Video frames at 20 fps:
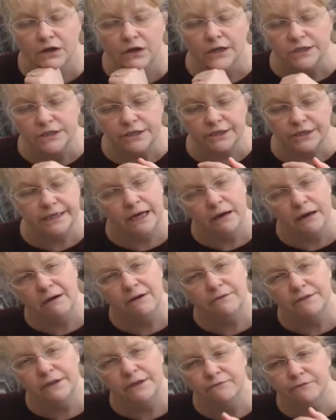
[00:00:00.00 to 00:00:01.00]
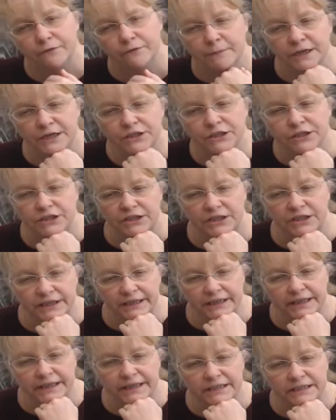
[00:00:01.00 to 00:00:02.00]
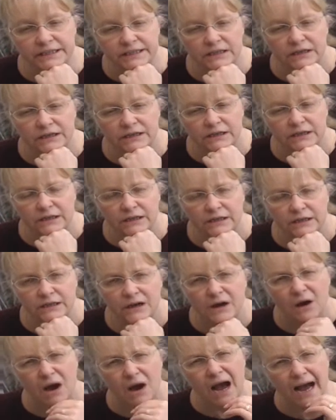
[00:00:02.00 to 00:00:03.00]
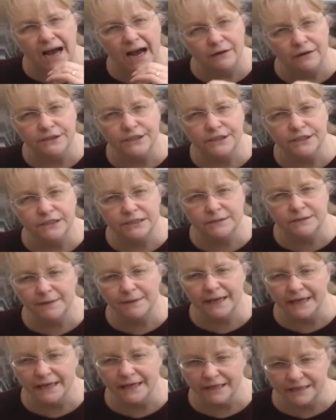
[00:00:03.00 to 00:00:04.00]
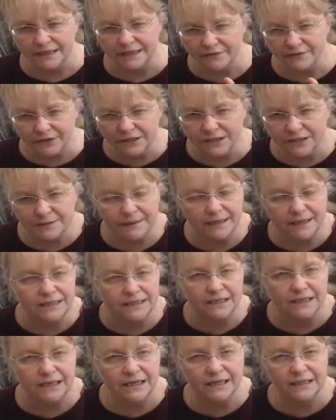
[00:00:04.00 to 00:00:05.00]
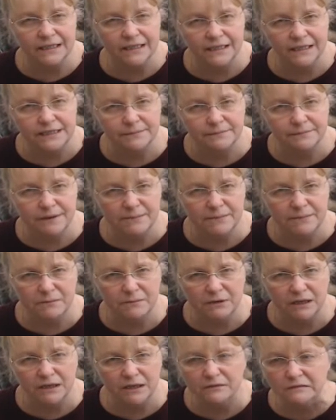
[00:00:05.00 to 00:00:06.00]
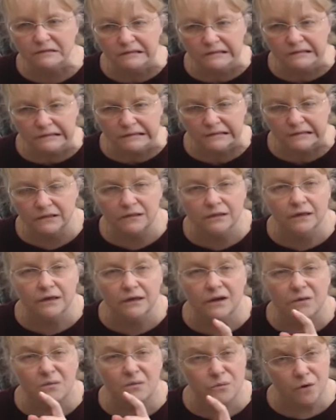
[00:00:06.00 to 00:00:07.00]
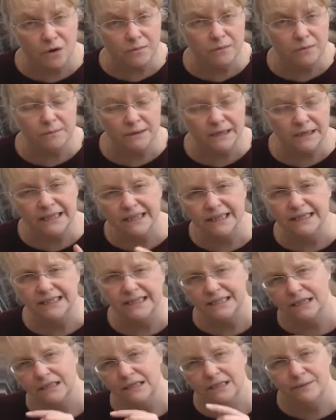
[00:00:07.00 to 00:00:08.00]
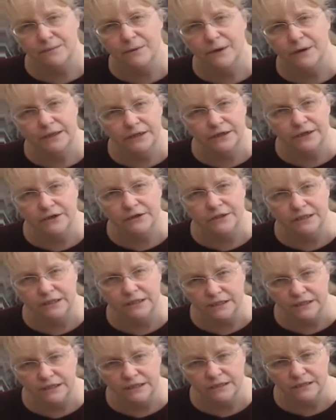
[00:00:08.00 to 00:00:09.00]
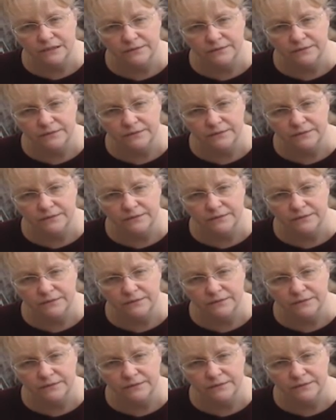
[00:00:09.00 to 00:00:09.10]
So you now have the information you need. How do you display it? If you displayed it like this, people will go, ugh, probably the exact same way that you just did.